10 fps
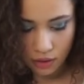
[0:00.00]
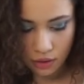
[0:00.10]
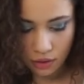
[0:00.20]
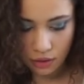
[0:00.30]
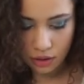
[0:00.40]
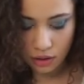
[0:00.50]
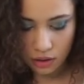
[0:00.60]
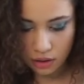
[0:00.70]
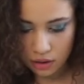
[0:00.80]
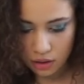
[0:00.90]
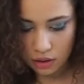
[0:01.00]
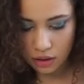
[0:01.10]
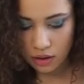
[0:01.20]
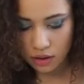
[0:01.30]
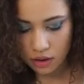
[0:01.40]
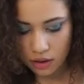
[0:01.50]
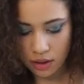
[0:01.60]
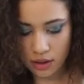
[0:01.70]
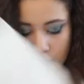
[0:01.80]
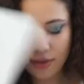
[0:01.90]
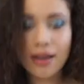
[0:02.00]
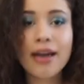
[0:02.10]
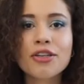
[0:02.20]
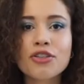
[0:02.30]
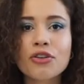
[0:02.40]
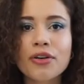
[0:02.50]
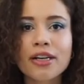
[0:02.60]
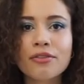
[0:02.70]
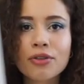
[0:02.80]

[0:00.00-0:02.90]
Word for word: Got another line drawing, of